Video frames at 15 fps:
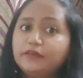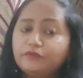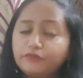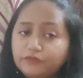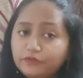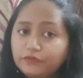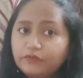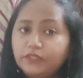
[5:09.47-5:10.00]
yeah,
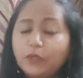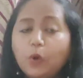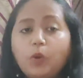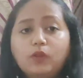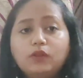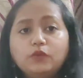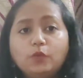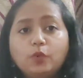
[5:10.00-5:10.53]
we
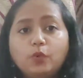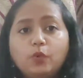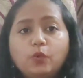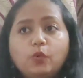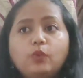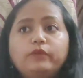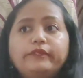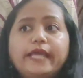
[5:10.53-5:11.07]
all know
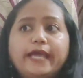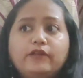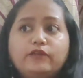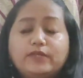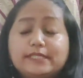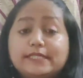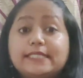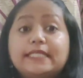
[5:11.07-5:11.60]
that
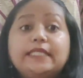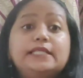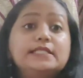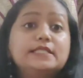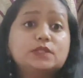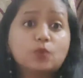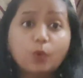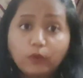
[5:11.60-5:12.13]
resting
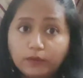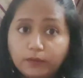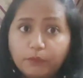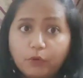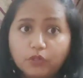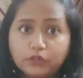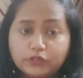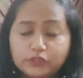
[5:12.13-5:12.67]
is so
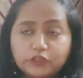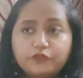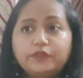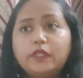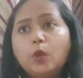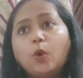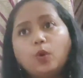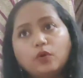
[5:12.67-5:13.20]
important.
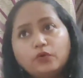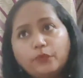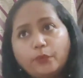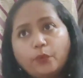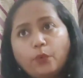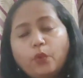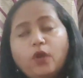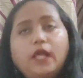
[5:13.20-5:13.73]
We all
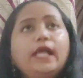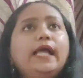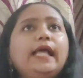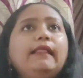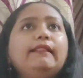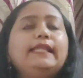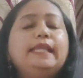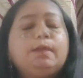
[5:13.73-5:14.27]
know the
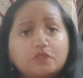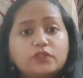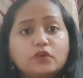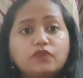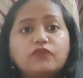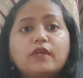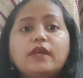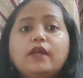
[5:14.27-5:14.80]
importance
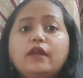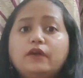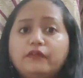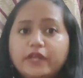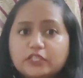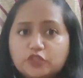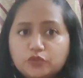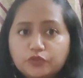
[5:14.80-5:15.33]
of
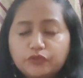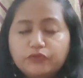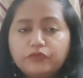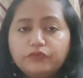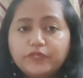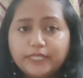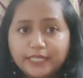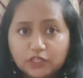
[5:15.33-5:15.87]

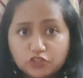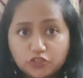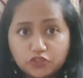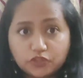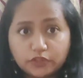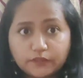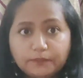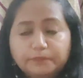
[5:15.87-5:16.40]

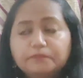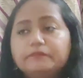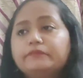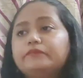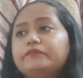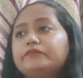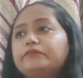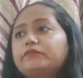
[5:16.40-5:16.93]
rejuvenation,
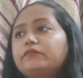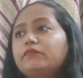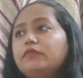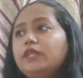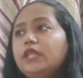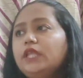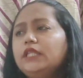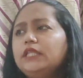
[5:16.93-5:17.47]

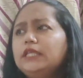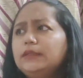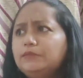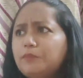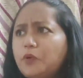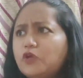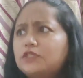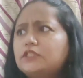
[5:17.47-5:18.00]
the
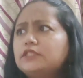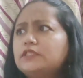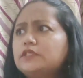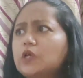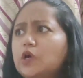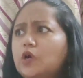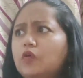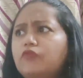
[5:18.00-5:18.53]

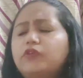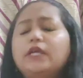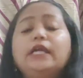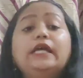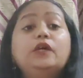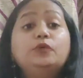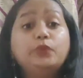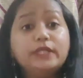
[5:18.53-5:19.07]
importance of
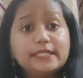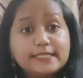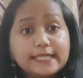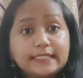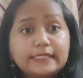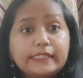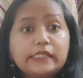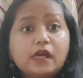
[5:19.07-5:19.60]

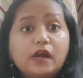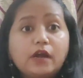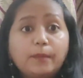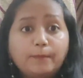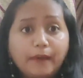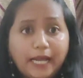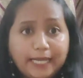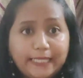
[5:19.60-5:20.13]
resetting
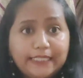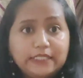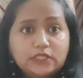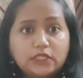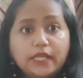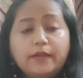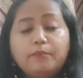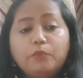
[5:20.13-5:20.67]
our
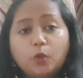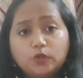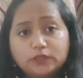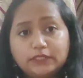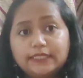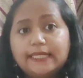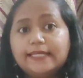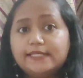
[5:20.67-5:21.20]
mind and
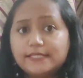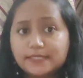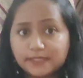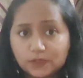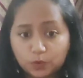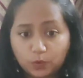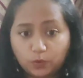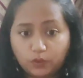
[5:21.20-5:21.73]
body and
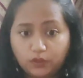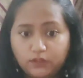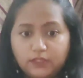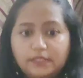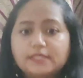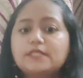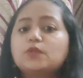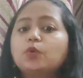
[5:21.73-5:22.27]
soul.
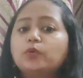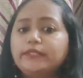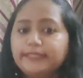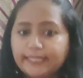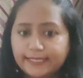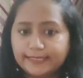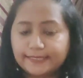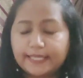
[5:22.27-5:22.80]
So
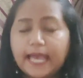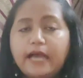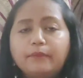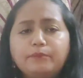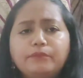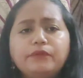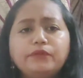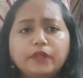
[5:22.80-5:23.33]
yes,
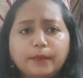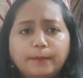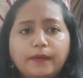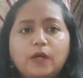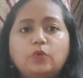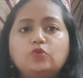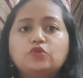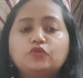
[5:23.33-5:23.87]
ample
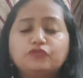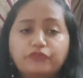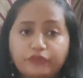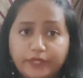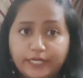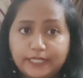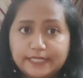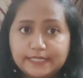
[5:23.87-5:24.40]
amount of
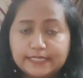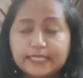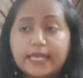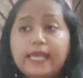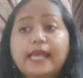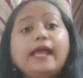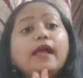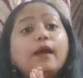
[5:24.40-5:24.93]
rest,